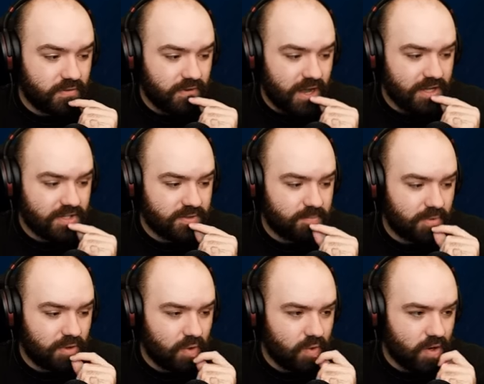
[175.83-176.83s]
the rat is
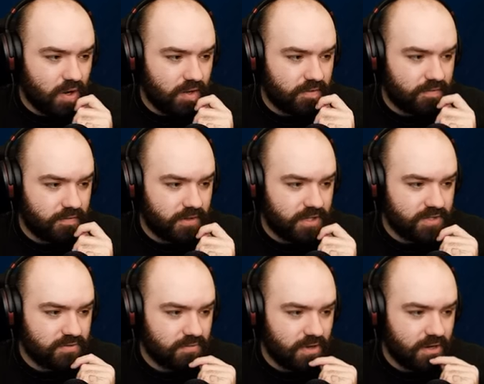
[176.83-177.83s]
blown off.
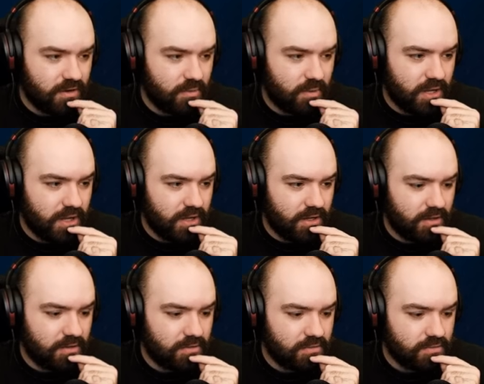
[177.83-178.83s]
He's running away.